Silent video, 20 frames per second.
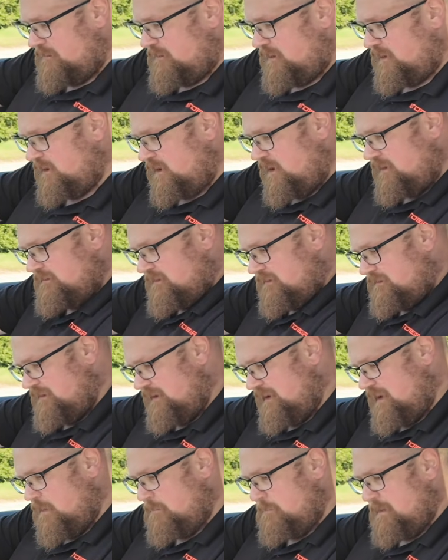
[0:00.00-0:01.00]
and I'd like to
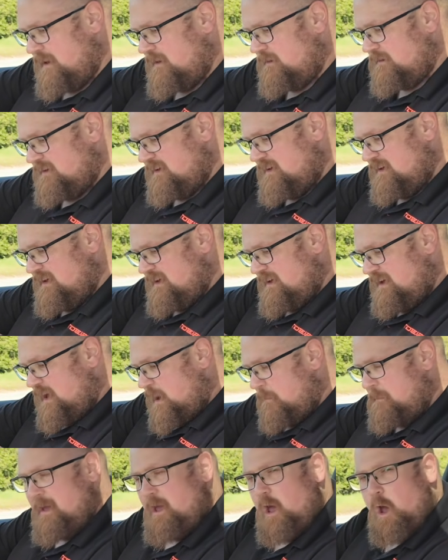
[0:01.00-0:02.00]
see it a bit
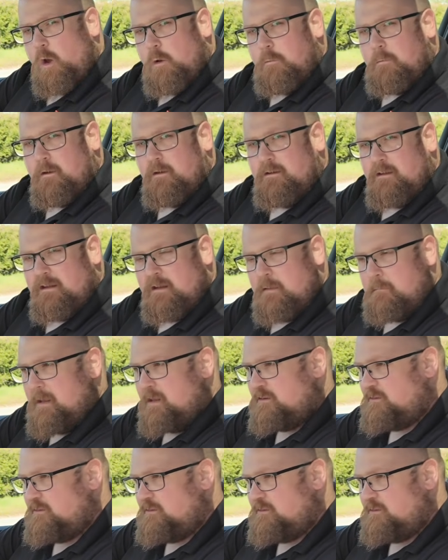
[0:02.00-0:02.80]
open and a bit